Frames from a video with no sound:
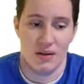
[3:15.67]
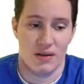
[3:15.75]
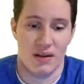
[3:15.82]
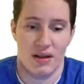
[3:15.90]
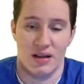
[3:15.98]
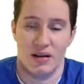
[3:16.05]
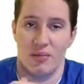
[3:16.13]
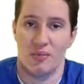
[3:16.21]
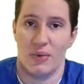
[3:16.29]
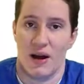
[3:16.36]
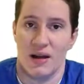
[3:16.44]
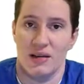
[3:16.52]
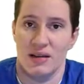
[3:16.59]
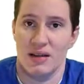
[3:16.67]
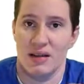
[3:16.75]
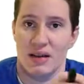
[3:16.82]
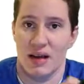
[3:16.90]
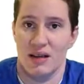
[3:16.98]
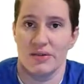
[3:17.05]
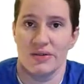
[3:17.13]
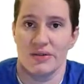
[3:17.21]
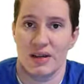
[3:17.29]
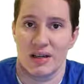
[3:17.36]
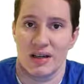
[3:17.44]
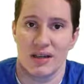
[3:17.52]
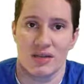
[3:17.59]
then by the angle
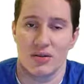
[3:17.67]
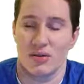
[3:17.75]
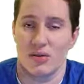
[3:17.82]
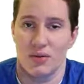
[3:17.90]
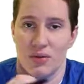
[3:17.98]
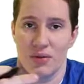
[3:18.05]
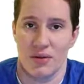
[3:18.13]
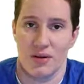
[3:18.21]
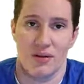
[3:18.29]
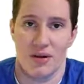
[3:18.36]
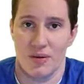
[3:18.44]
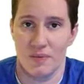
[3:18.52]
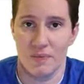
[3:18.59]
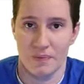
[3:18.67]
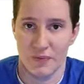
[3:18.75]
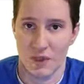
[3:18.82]
side angle theorem,